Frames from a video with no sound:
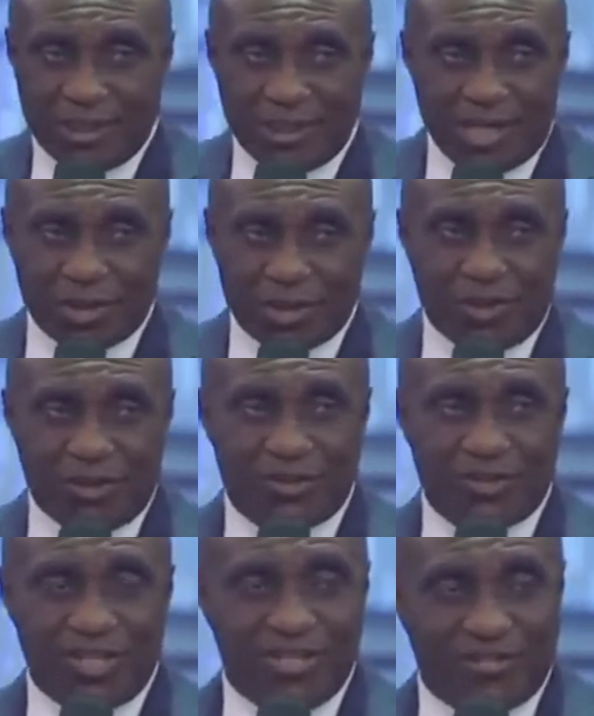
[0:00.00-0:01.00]

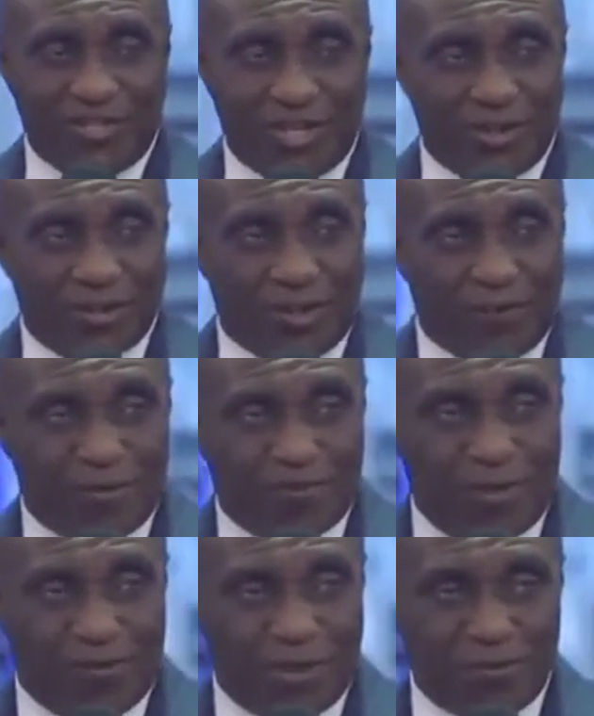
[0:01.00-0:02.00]
Nations, he said, does not
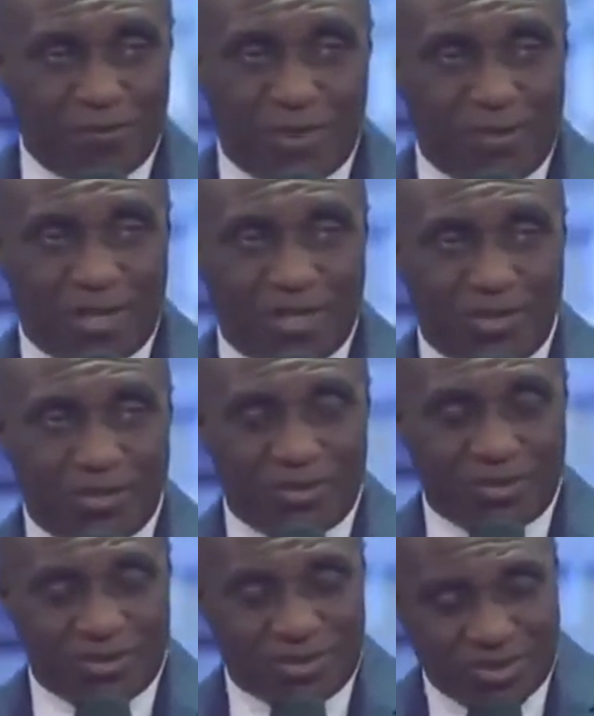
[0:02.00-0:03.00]
make people. It's people that make
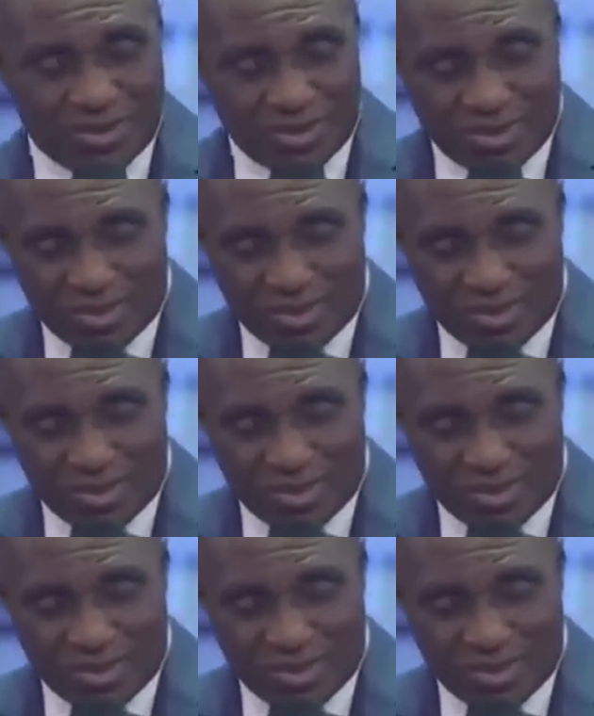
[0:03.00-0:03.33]
nations.